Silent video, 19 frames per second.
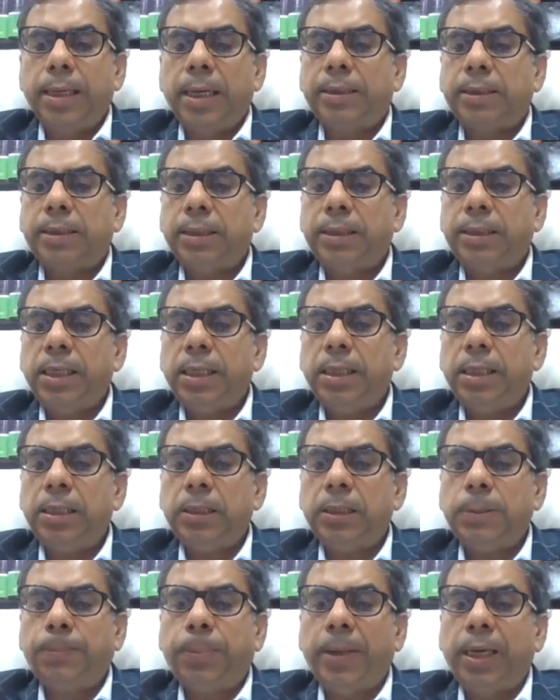An
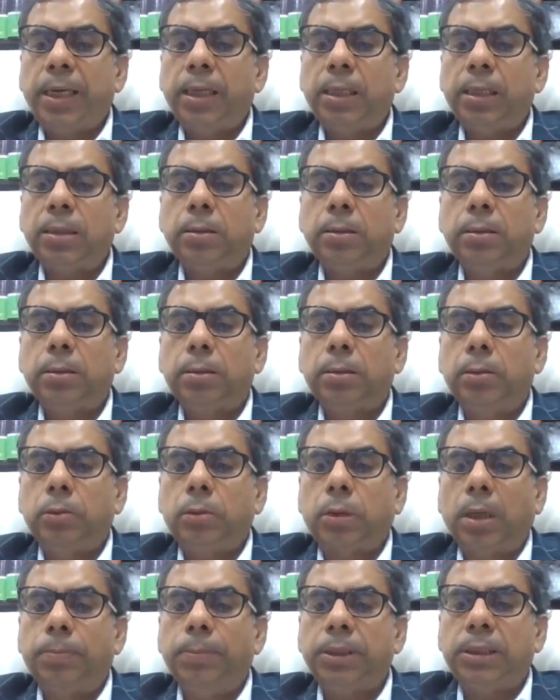SSE is paying
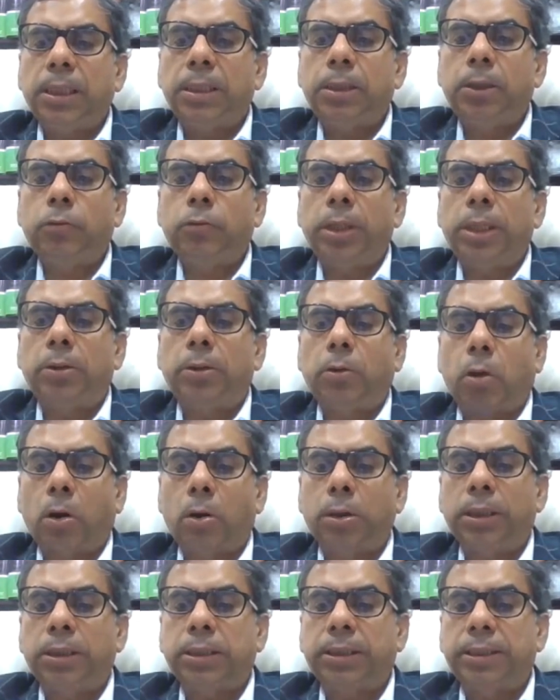commission to a
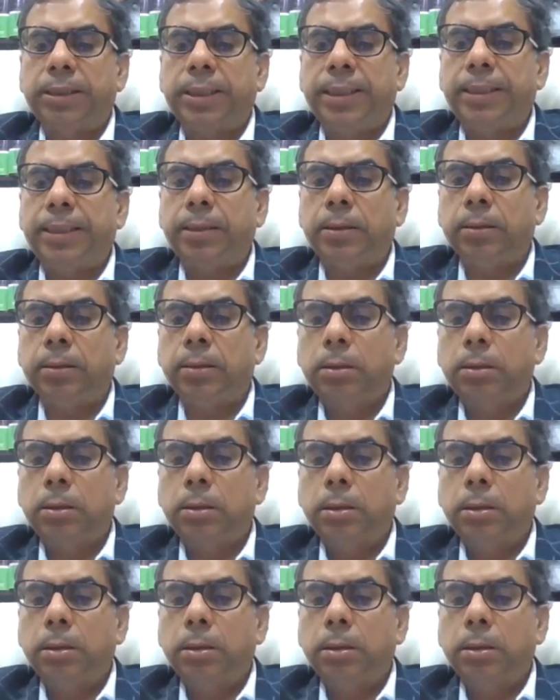non-resident.